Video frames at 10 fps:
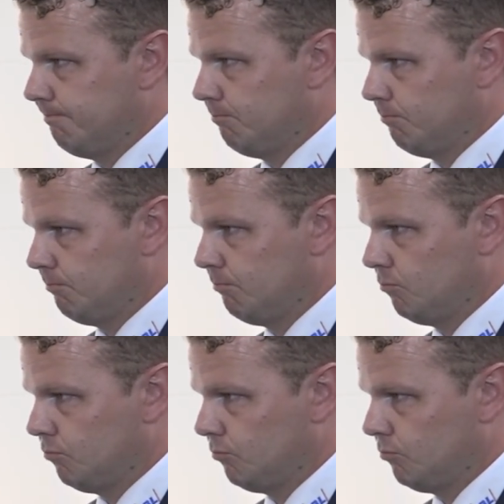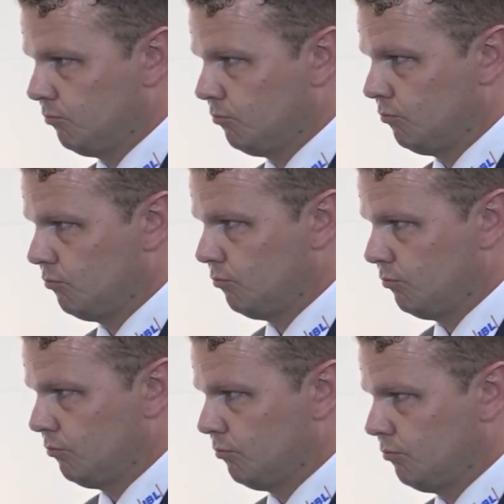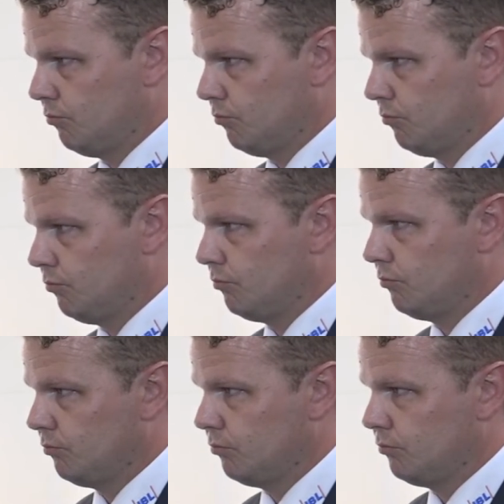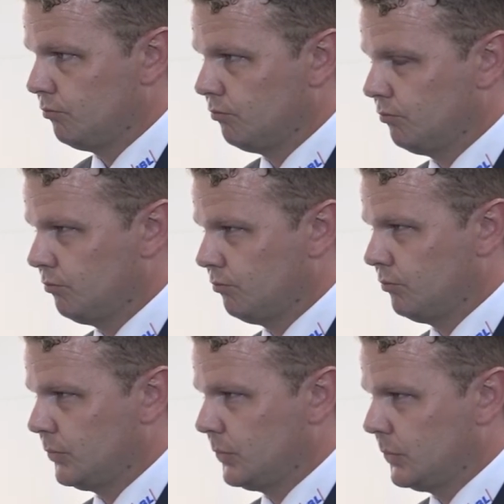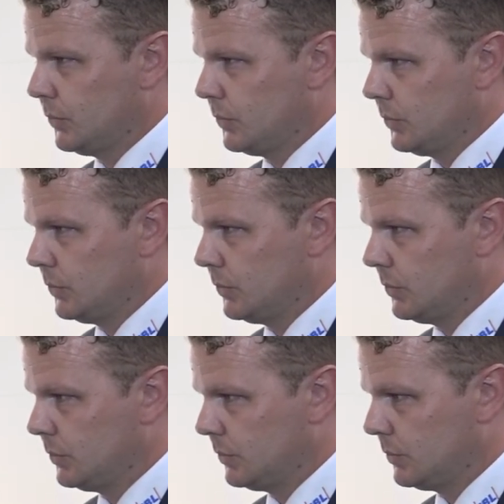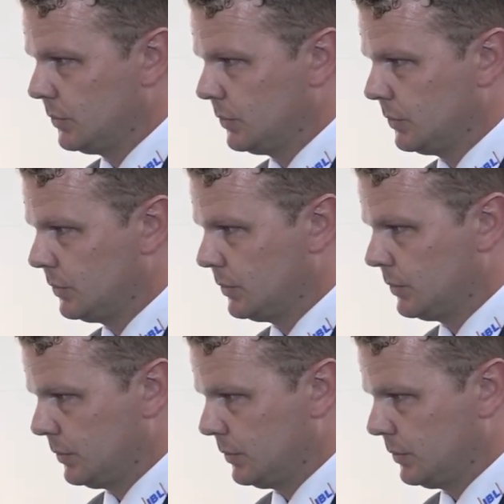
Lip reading: (silent)